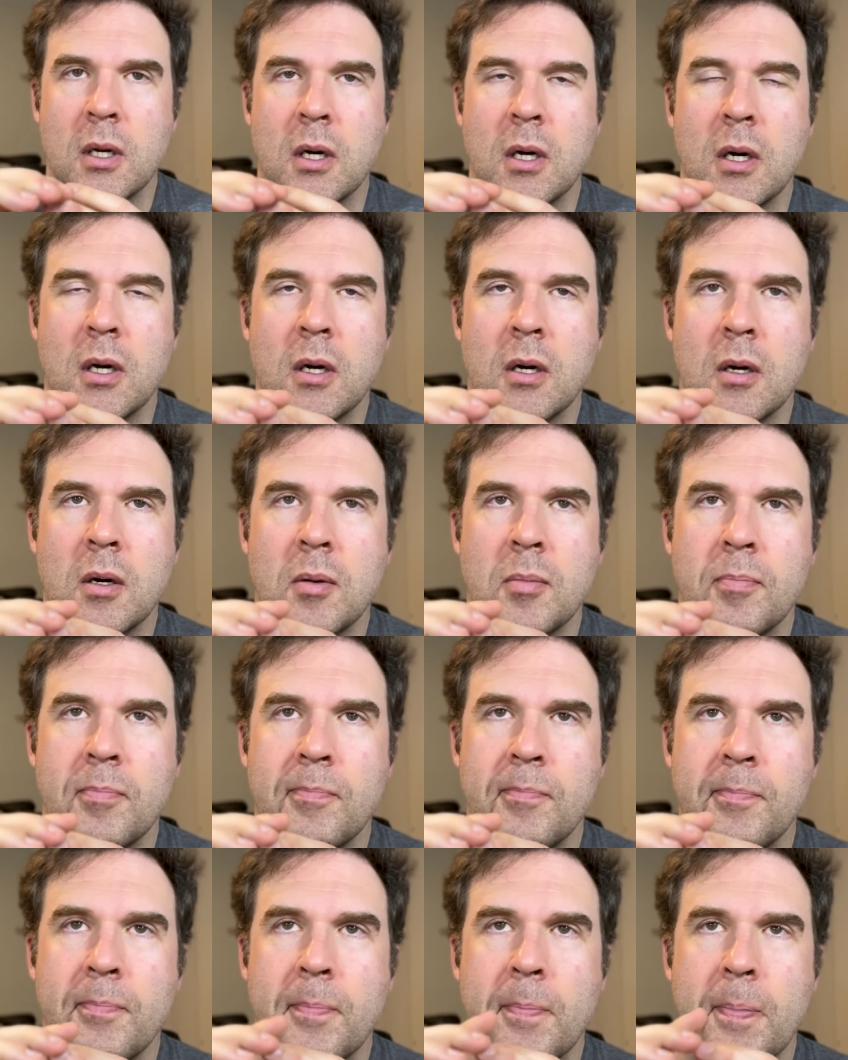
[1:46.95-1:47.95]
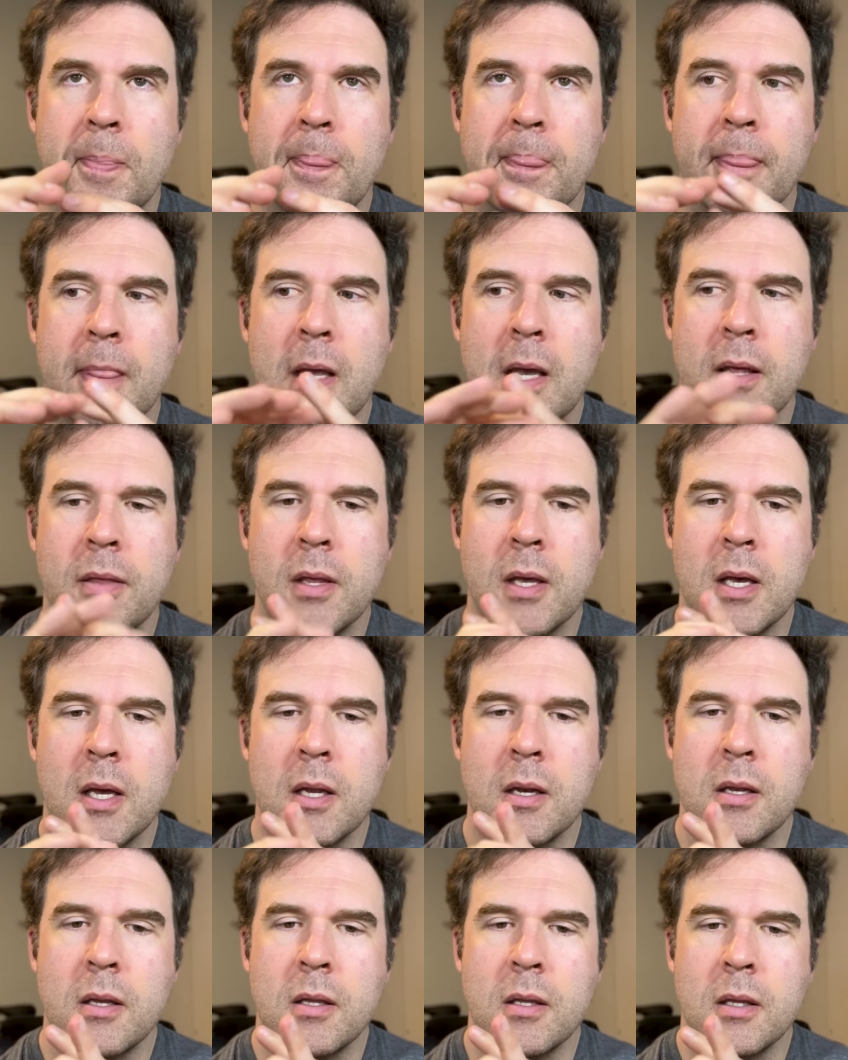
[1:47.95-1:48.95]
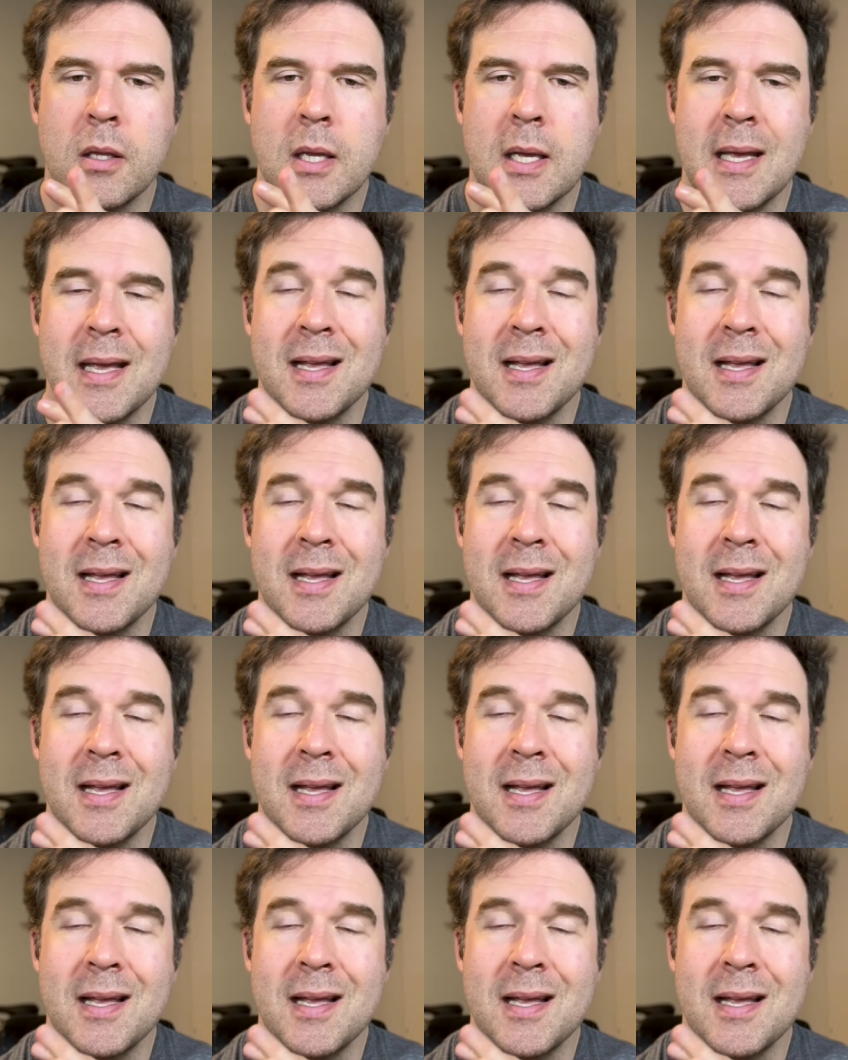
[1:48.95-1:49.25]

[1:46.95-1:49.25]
And then the